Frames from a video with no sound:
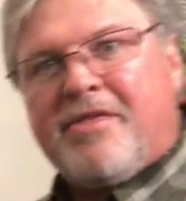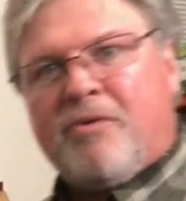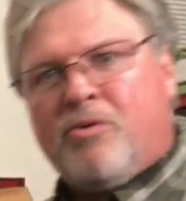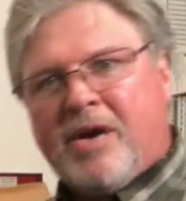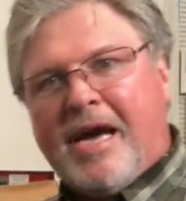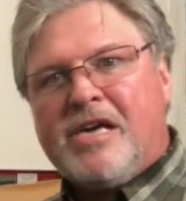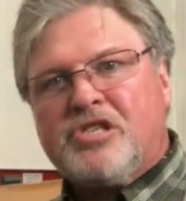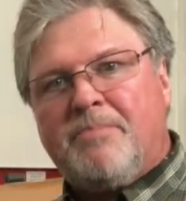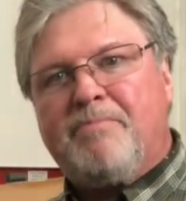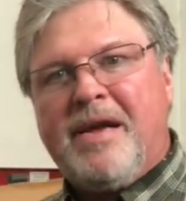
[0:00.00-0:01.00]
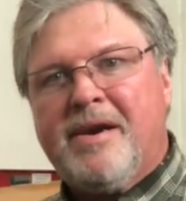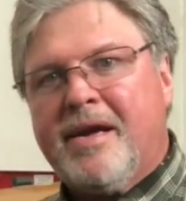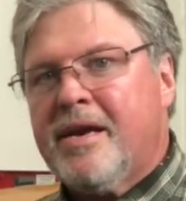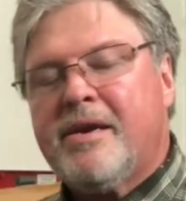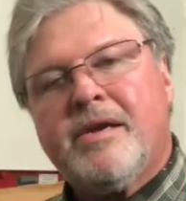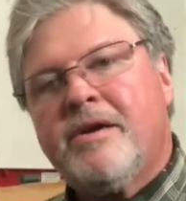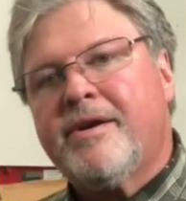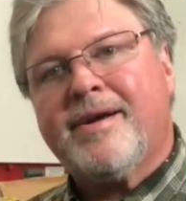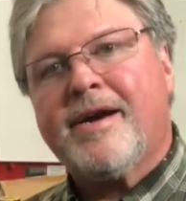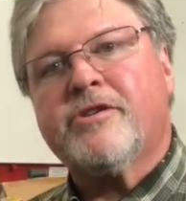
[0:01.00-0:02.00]
think, well, gosh, I'm bending it. No,
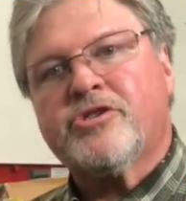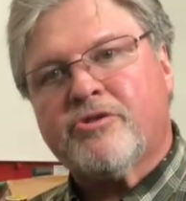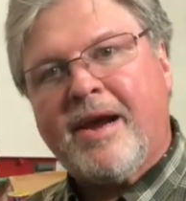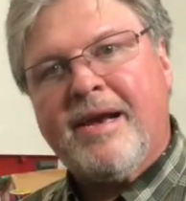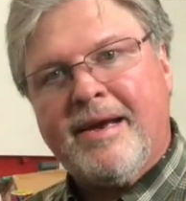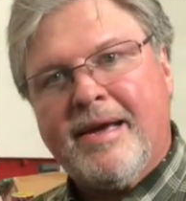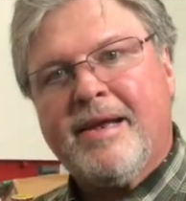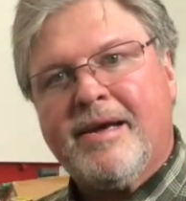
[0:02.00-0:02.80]
you're not, you're straightening it.